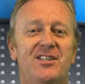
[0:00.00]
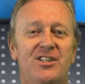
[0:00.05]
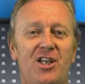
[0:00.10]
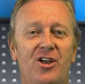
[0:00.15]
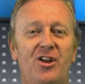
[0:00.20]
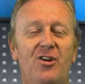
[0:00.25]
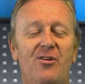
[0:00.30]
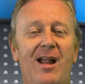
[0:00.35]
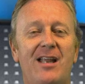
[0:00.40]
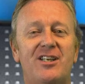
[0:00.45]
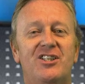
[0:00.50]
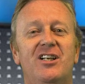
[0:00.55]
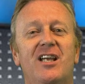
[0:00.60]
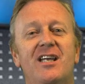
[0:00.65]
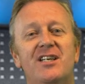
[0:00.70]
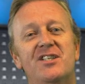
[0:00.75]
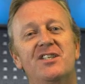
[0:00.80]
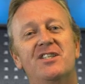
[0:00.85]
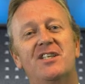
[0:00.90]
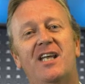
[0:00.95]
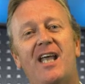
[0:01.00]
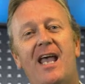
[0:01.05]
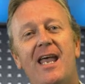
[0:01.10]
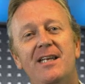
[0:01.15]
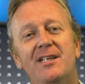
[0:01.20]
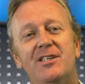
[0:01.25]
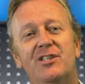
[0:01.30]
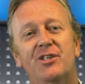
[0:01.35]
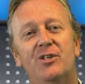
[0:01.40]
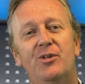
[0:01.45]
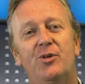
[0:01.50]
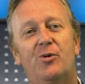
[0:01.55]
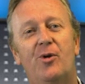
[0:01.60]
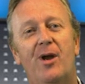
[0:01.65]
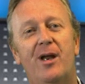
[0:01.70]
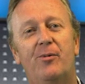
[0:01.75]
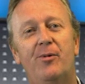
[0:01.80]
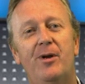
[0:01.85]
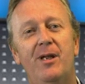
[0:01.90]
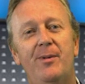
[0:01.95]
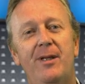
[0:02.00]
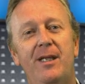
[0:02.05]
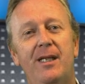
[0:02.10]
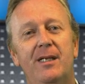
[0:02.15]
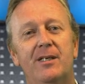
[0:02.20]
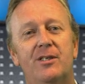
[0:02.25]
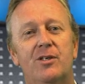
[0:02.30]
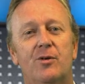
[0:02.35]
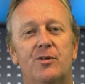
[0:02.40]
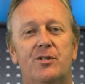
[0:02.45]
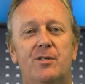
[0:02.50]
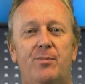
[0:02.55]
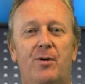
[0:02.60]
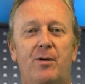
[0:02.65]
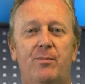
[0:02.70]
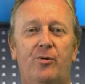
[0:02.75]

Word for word: So, congratulations again to Greg Riebe, Dr.